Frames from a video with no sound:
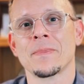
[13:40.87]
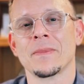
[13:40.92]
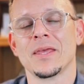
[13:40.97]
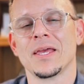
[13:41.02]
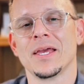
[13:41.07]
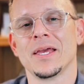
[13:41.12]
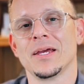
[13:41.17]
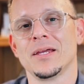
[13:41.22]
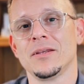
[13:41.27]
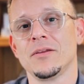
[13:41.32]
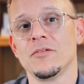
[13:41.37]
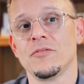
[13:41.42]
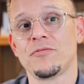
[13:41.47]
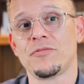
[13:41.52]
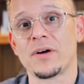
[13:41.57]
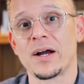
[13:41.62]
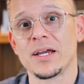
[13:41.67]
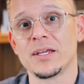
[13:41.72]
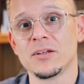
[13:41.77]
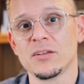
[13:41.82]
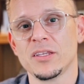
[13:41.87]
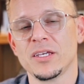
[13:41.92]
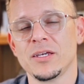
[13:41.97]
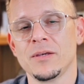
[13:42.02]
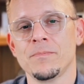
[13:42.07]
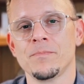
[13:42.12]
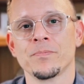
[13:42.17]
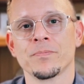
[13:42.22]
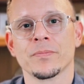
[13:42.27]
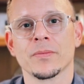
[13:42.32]
And
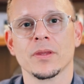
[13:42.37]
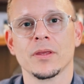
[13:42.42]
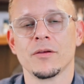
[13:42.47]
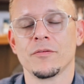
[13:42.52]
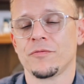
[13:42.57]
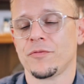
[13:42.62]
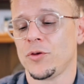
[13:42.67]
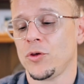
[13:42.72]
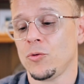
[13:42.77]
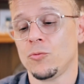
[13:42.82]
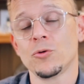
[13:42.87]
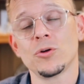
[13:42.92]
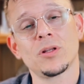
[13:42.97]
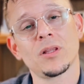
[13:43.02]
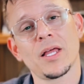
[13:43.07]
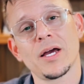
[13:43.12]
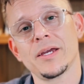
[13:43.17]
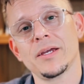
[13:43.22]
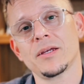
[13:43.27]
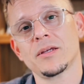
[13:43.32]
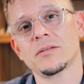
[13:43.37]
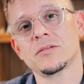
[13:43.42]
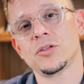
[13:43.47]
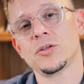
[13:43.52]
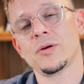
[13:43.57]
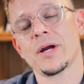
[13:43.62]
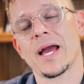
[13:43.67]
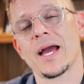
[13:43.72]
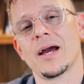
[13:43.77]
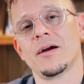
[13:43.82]
finally, if you would like
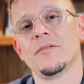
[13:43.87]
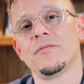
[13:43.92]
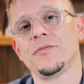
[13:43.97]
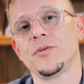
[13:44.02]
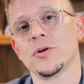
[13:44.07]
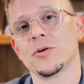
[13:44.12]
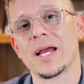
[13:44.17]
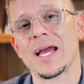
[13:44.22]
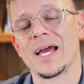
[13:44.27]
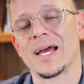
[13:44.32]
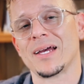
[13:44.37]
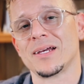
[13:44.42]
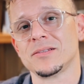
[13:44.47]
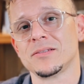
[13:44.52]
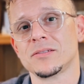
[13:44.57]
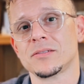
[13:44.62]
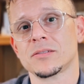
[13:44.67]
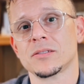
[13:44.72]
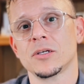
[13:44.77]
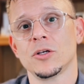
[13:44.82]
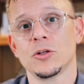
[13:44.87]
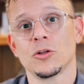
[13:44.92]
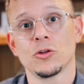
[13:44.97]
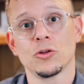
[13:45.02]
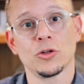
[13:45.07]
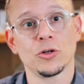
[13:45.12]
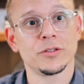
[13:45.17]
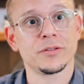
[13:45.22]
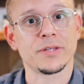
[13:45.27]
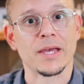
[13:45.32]
to have your ads
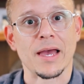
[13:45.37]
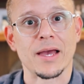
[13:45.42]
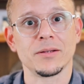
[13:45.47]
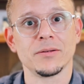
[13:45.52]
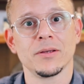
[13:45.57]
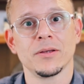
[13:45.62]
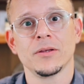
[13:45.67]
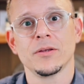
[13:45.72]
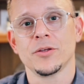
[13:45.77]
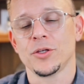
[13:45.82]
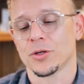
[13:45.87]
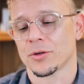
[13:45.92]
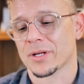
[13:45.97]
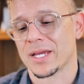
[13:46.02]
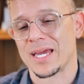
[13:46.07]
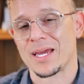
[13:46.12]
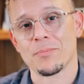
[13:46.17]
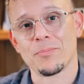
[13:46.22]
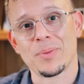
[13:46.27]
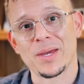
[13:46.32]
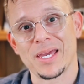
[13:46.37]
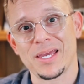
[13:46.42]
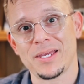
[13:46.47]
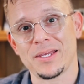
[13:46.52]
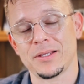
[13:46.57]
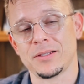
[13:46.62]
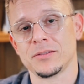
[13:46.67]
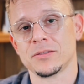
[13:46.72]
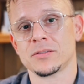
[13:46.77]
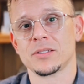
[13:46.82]
looked at, your
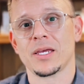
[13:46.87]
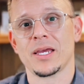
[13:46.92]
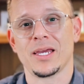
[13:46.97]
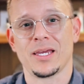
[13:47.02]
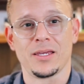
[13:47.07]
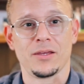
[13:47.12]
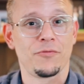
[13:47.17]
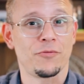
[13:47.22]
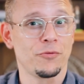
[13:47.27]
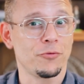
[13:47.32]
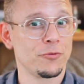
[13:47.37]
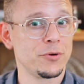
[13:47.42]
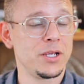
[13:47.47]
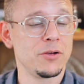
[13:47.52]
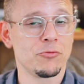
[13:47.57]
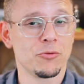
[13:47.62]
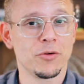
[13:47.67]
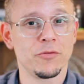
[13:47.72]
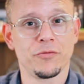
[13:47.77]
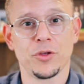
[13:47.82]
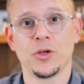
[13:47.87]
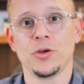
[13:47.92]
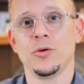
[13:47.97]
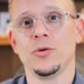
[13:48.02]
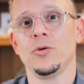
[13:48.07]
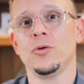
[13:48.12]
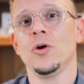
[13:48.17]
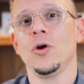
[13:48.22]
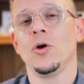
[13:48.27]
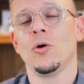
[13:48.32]
campaigns, a free
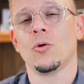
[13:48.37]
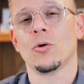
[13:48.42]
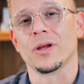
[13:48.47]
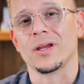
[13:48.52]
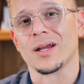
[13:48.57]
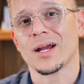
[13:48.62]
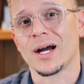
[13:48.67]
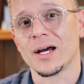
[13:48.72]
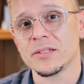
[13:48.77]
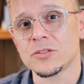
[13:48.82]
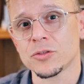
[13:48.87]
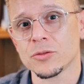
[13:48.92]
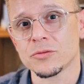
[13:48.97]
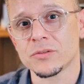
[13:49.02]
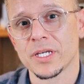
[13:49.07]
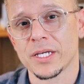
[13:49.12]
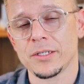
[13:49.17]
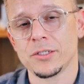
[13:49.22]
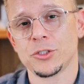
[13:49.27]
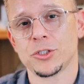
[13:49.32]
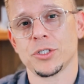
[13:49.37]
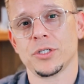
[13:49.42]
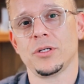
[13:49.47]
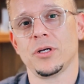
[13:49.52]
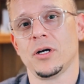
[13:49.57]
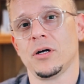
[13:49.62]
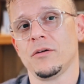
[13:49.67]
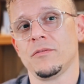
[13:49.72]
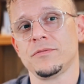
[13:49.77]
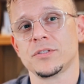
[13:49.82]
review or a consultation
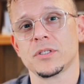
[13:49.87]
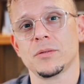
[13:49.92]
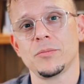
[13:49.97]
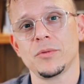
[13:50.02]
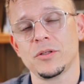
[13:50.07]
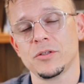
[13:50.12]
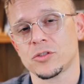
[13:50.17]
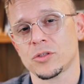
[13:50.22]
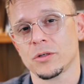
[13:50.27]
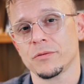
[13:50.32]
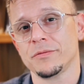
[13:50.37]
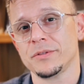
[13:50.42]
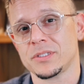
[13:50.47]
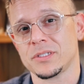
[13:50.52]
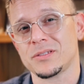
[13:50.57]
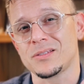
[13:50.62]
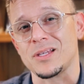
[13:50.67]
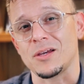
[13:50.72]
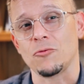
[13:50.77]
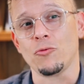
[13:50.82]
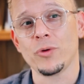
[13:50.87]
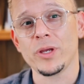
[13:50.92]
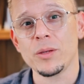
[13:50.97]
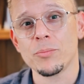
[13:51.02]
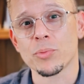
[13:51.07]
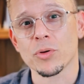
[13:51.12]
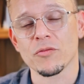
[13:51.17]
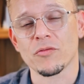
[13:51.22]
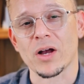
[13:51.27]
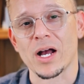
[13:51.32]
of some of the services that we
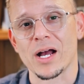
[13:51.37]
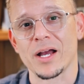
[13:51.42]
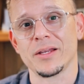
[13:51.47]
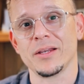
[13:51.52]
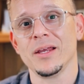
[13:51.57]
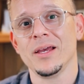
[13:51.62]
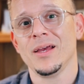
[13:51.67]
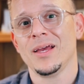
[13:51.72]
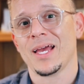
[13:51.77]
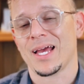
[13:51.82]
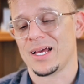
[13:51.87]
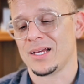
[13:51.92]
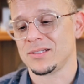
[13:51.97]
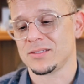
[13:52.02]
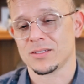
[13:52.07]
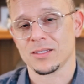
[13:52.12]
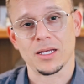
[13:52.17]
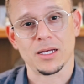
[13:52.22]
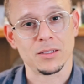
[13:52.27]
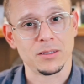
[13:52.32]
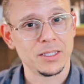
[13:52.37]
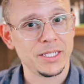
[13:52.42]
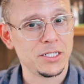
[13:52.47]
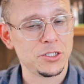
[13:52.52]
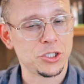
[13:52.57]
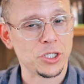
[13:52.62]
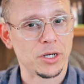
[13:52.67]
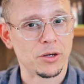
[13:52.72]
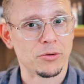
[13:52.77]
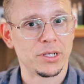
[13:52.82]
provide as a lead
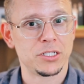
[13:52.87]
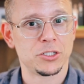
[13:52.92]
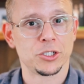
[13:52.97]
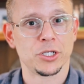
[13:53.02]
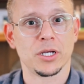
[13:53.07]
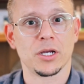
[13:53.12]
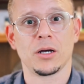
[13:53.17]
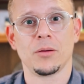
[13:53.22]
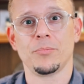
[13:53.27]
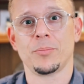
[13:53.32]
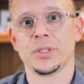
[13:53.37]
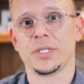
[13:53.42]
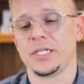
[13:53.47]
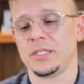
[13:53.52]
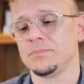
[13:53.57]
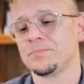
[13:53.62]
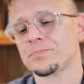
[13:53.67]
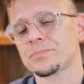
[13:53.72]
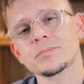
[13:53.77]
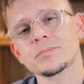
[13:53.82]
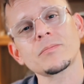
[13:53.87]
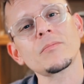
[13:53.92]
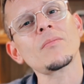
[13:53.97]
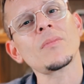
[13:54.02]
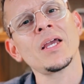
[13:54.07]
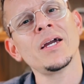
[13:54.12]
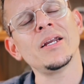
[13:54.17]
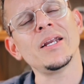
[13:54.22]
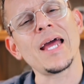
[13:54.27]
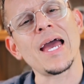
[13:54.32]
generation company
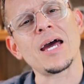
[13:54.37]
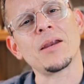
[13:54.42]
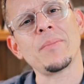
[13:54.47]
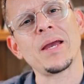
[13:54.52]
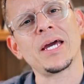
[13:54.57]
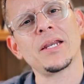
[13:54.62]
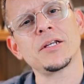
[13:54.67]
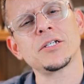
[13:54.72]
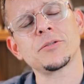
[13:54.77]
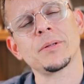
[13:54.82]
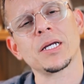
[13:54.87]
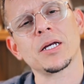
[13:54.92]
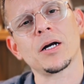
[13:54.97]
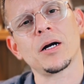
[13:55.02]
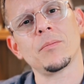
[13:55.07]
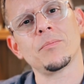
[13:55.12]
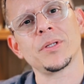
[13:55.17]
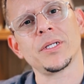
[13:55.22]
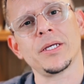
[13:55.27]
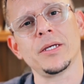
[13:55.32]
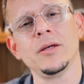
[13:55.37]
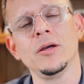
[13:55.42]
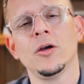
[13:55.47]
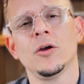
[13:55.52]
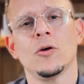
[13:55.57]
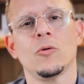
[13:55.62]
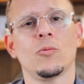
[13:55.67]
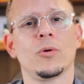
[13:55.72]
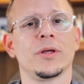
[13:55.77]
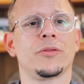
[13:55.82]
and an ad management company,
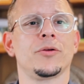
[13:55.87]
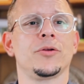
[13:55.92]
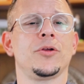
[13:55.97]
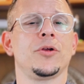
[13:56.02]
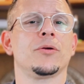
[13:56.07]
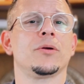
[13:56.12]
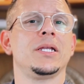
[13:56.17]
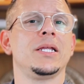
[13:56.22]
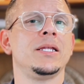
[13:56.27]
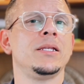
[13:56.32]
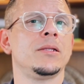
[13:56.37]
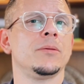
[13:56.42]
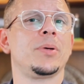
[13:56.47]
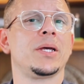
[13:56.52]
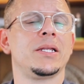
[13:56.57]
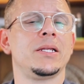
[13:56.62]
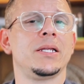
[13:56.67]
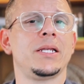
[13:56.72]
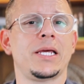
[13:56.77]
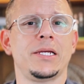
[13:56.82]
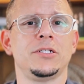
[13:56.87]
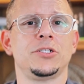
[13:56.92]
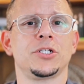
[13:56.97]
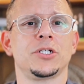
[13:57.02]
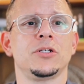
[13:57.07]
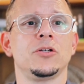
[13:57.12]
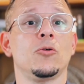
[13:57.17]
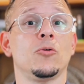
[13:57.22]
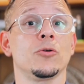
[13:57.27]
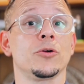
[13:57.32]
whether you're an independent
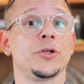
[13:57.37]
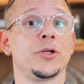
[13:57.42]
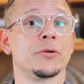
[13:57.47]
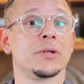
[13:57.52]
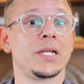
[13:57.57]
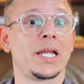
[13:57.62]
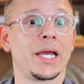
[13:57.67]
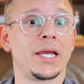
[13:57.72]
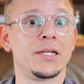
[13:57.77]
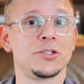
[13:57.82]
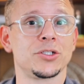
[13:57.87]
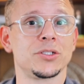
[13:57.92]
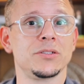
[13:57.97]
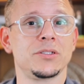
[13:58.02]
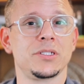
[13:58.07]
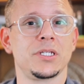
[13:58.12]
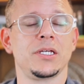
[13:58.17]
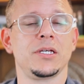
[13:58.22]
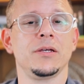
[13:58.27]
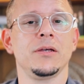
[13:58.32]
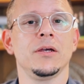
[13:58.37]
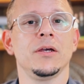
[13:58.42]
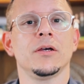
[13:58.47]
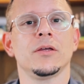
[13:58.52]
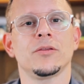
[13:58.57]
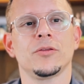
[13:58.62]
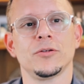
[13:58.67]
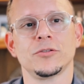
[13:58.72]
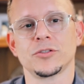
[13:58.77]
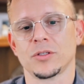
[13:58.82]
agent or you're an agency,
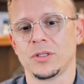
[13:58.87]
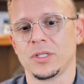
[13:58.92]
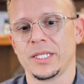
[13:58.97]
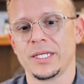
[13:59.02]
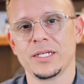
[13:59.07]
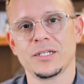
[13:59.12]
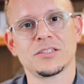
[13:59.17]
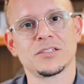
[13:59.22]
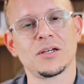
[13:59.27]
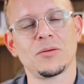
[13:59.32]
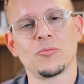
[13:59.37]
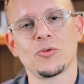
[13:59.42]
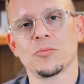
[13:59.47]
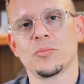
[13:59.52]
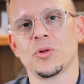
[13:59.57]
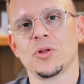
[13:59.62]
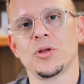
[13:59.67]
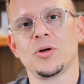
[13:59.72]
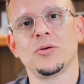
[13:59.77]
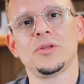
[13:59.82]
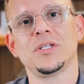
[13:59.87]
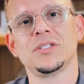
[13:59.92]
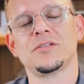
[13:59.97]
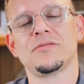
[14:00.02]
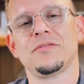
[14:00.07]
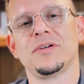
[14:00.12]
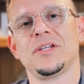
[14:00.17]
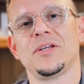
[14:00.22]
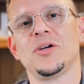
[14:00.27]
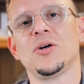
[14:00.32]
there's a link somewhere below this
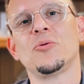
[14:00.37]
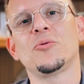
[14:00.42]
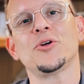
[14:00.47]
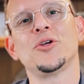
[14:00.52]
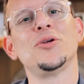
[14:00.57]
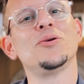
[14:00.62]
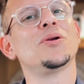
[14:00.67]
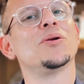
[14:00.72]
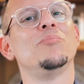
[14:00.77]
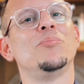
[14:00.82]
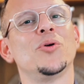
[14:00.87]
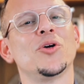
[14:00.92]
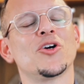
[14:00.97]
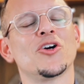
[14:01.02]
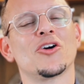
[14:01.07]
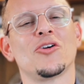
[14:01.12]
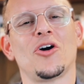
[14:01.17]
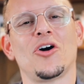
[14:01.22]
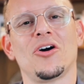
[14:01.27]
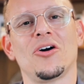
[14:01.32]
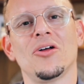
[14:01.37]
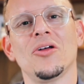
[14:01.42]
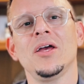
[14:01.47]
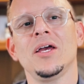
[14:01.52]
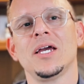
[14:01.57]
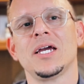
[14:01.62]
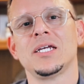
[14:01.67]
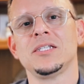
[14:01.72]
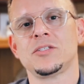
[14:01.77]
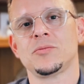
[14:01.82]
video where you can book a call
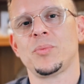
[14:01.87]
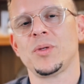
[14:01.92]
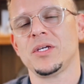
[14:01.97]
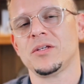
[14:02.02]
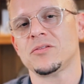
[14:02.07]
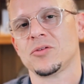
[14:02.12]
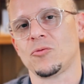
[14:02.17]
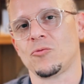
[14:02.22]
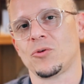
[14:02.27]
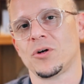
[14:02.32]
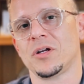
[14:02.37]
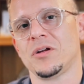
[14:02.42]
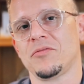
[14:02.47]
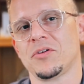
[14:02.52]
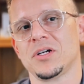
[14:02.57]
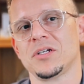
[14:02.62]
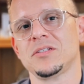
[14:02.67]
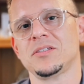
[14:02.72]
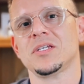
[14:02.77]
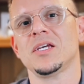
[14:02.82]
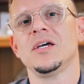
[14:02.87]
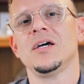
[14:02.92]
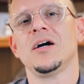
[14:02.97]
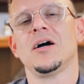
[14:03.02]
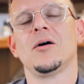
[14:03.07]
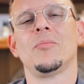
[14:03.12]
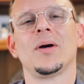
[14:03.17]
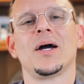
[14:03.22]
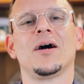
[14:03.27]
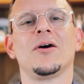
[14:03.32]
and speak to one of us
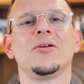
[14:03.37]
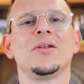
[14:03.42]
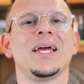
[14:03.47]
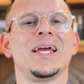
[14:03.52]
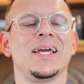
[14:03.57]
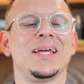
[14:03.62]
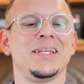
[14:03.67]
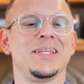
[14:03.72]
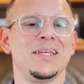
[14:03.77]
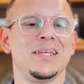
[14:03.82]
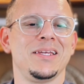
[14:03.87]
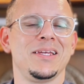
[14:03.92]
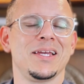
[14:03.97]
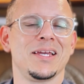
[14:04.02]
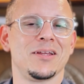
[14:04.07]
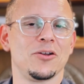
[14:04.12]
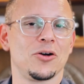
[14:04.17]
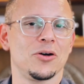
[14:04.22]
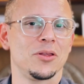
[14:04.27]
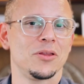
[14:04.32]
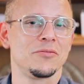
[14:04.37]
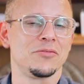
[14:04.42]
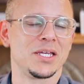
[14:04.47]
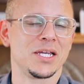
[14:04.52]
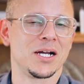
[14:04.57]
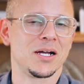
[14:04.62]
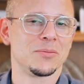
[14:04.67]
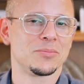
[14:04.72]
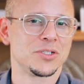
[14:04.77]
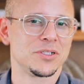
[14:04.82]
about any and all of the
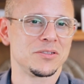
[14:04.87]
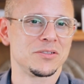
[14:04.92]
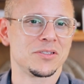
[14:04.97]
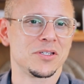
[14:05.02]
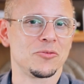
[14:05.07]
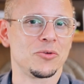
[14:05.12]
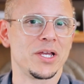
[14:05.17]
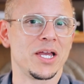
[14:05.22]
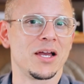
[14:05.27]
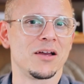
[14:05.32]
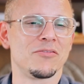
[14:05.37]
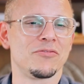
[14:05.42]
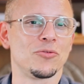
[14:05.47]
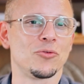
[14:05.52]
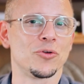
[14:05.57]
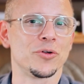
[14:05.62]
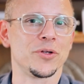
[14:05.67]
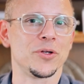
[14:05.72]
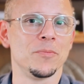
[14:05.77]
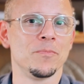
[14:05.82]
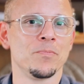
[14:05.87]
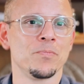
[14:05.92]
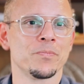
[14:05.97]
options that we have for you.